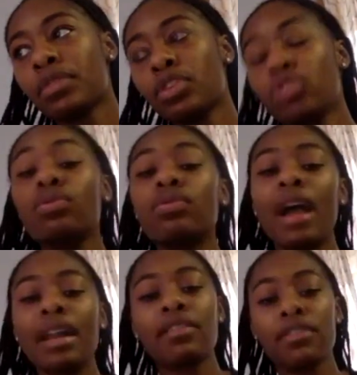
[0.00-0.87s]
you
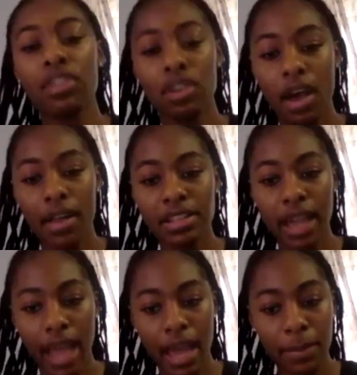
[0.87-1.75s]
finding further knowledge,
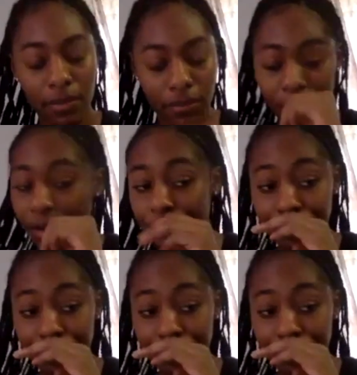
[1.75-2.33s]
like I'd prefer